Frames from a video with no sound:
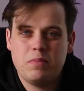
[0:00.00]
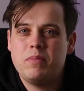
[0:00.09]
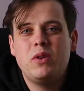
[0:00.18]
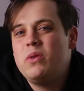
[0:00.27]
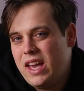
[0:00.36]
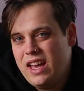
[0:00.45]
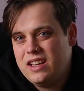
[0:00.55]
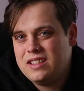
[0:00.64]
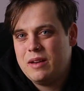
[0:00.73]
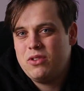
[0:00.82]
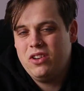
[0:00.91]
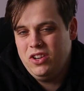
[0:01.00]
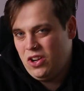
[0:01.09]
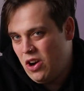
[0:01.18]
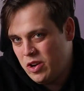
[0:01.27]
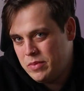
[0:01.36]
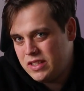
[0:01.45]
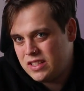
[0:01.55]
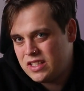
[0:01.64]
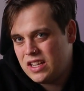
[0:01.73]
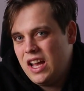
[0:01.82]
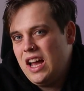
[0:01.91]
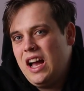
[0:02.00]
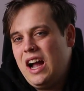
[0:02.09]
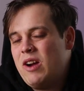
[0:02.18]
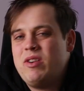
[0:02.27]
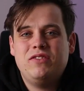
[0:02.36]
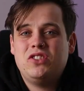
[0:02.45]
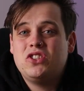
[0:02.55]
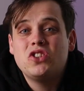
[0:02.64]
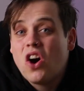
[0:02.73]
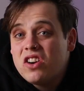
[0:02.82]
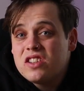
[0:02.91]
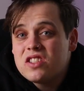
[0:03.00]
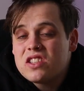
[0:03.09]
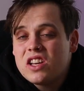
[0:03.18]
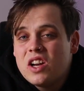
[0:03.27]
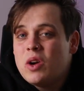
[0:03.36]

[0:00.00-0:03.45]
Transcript: But who cares? I'm not an economist. I don't have stonks.